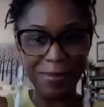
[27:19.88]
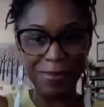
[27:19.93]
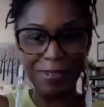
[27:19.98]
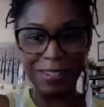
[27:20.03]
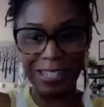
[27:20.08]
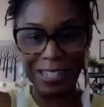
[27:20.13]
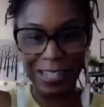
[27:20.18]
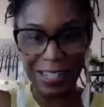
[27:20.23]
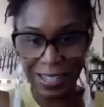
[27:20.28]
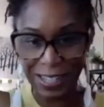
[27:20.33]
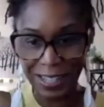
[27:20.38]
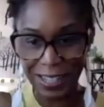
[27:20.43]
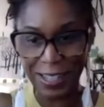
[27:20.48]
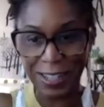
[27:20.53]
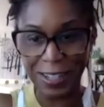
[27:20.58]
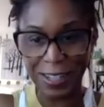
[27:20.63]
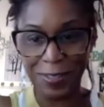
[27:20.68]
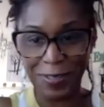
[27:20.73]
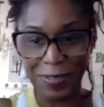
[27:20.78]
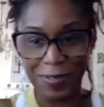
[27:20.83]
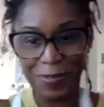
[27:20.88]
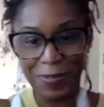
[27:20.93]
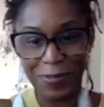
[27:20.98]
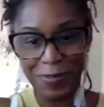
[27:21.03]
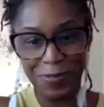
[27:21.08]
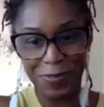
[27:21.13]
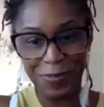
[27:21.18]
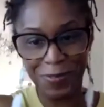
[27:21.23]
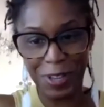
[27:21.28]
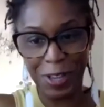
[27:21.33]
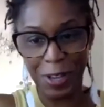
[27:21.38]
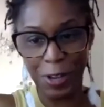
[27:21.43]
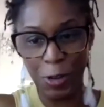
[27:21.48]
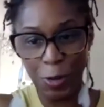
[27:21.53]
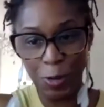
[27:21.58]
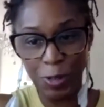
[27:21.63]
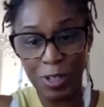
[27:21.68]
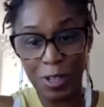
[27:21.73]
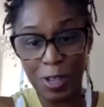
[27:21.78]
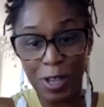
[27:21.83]
gig
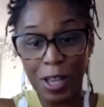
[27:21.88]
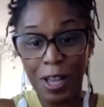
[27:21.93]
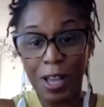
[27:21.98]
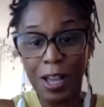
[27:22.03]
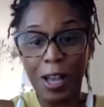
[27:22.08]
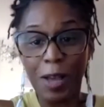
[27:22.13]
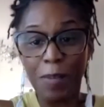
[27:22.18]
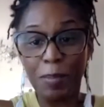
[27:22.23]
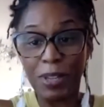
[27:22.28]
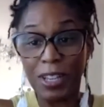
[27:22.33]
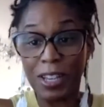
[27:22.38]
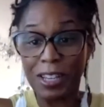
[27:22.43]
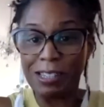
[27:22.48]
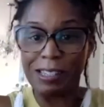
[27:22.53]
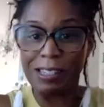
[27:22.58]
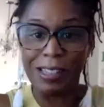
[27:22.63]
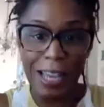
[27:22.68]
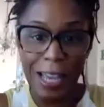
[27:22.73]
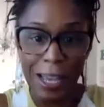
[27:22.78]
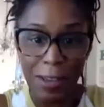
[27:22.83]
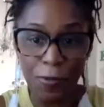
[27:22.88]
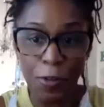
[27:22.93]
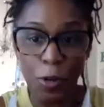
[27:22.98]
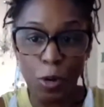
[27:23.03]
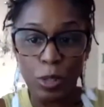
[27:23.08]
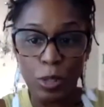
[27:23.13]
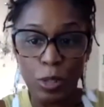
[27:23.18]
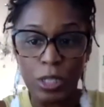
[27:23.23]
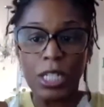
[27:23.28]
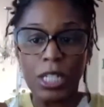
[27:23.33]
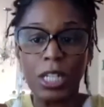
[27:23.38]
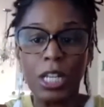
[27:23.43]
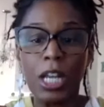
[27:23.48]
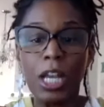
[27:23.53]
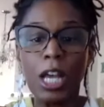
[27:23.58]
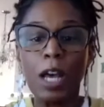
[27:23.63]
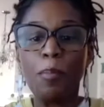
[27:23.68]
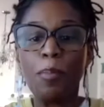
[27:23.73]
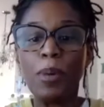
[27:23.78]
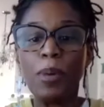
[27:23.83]
failed because they folded,
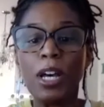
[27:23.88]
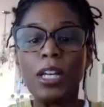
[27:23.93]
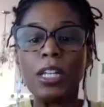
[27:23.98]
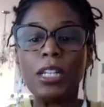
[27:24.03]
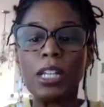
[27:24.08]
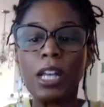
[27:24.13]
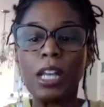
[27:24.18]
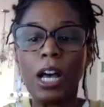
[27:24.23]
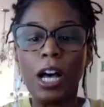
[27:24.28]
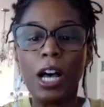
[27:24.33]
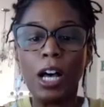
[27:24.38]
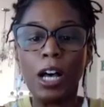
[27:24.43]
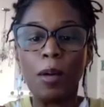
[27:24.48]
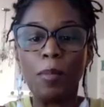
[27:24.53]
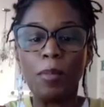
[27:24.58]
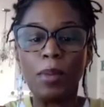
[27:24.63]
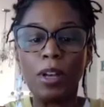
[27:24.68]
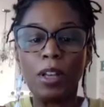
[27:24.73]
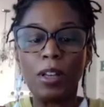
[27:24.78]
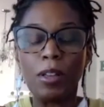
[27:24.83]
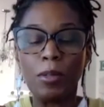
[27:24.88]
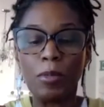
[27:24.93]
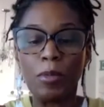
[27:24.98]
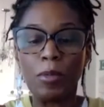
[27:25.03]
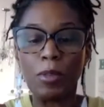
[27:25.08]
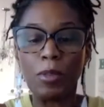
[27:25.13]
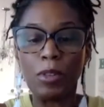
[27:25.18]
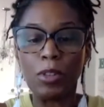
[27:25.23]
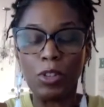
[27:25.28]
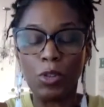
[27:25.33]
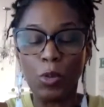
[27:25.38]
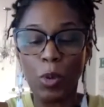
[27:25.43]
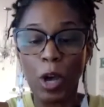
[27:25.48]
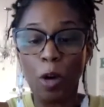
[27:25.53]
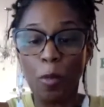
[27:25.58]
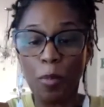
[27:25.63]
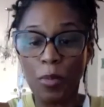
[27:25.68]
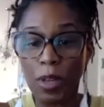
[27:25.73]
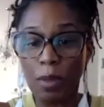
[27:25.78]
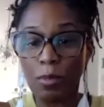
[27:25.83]
but you
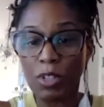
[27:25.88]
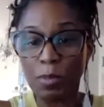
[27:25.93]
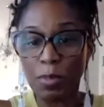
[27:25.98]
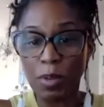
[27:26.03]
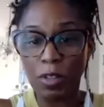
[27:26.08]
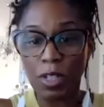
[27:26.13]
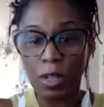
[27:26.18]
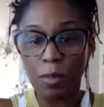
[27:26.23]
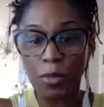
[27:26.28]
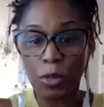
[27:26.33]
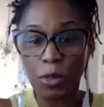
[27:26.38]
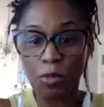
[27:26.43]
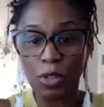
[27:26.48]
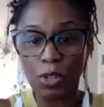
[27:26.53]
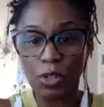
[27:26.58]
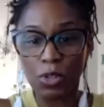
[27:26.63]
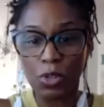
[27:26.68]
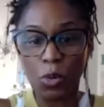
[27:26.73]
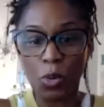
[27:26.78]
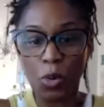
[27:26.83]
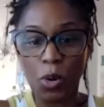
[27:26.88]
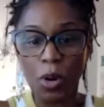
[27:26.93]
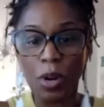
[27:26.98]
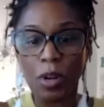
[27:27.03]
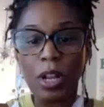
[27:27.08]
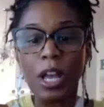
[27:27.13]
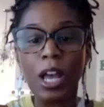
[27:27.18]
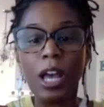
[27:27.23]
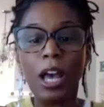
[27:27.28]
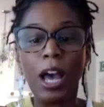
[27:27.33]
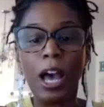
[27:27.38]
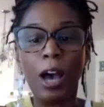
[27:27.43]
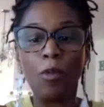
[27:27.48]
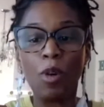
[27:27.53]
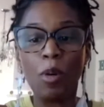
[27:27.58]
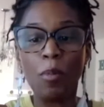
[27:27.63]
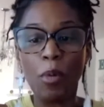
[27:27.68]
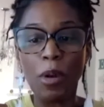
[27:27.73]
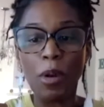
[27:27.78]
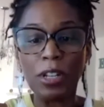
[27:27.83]
helped them to build up the resort. At
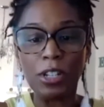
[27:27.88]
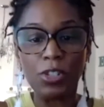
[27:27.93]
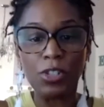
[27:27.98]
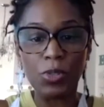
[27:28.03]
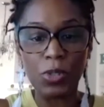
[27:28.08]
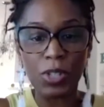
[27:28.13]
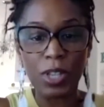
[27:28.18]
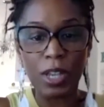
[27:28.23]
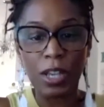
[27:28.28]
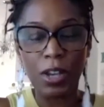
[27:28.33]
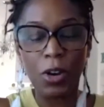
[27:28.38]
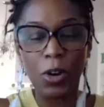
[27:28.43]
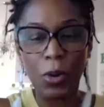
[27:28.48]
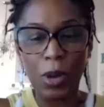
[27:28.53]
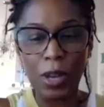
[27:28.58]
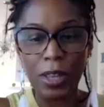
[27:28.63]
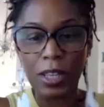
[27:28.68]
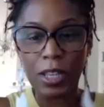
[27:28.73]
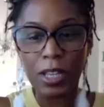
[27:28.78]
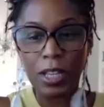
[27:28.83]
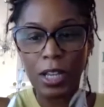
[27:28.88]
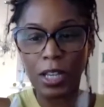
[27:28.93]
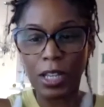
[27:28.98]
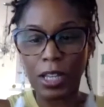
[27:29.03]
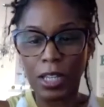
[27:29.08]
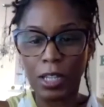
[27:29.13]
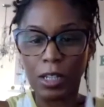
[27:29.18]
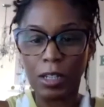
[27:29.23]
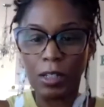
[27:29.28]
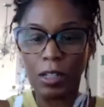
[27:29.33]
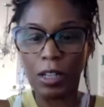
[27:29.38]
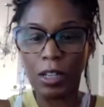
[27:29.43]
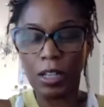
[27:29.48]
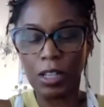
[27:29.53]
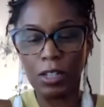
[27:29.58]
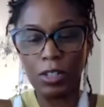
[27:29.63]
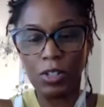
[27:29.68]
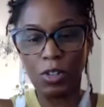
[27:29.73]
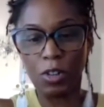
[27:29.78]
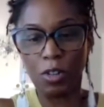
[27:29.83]
what point did you say, oh, I think I
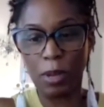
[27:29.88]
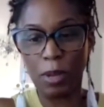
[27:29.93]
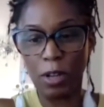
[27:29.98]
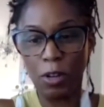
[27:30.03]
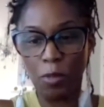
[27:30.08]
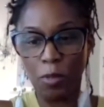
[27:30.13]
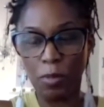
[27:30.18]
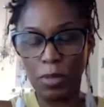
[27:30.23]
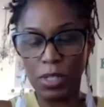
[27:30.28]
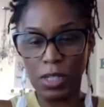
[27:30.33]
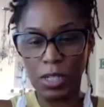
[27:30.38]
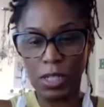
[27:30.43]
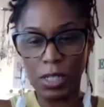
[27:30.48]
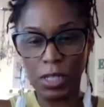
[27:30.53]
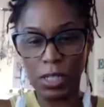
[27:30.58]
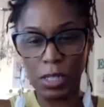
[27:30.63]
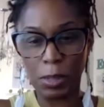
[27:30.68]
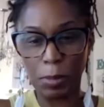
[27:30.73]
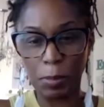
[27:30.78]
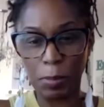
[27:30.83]
can start my own business?